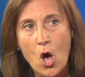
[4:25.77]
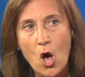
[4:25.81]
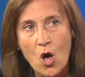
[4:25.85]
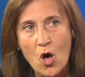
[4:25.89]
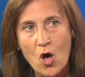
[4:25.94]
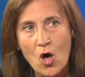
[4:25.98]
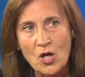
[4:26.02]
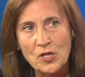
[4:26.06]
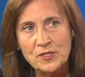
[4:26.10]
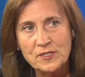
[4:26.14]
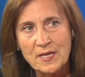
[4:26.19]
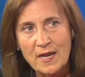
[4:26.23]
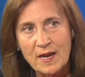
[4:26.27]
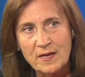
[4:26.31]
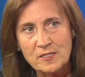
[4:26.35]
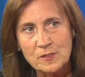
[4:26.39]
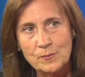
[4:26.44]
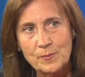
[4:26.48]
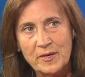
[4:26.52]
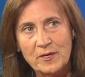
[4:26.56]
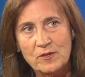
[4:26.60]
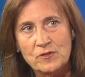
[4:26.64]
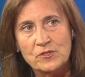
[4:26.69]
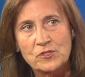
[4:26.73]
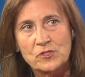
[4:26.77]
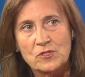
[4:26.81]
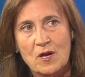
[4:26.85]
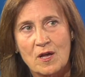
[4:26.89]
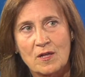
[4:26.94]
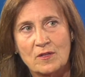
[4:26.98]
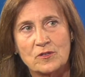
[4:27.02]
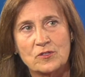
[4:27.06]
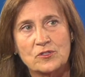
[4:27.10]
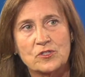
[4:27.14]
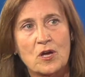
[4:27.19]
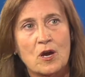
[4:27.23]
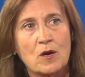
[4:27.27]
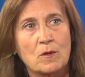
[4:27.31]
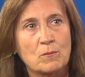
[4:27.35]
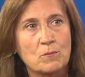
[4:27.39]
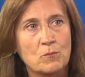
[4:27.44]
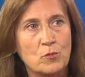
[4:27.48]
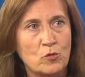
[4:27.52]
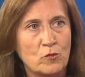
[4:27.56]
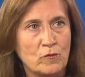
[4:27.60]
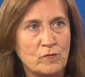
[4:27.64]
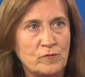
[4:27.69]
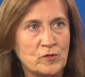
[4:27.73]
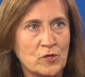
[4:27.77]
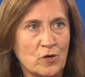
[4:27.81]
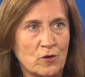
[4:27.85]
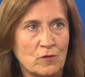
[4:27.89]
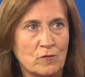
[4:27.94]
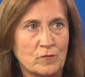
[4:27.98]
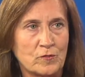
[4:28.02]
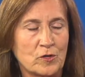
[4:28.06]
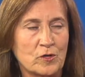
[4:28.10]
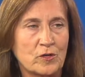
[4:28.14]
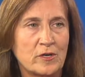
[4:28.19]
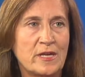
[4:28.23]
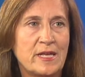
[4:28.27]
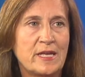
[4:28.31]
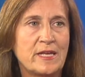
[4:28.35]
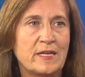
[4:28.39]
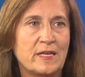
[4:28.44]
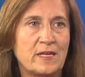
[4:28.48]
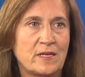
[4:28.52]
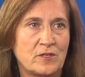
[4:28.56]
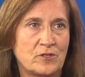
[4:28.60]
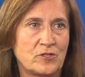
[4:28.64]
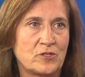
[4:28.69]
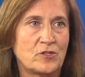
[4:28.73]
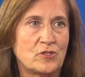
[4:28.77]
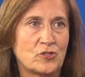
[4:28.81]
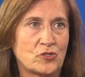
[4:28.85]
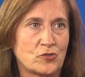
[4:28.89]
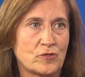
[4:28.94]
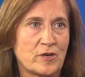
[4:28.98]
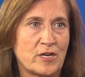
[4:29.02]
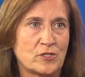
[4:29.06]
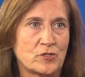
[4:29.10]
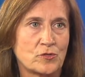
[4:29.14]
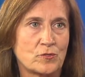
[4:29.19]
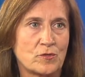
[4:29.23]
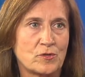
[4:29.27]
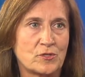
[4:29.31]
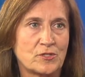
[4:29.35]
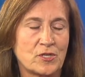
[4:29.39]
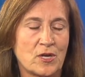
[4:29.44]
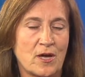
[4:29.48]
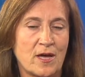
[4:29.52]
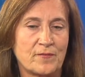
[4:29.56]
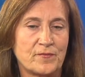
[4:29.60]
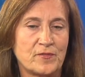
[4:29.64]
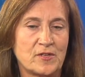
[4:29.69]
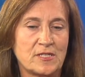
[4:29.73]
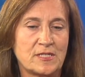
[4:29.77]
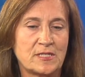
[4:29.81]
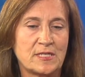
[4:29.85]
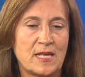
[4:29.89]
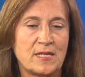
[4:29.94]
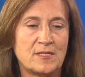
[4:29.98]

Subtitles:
All taxpayers' dollars are moved over into the treasurer's office.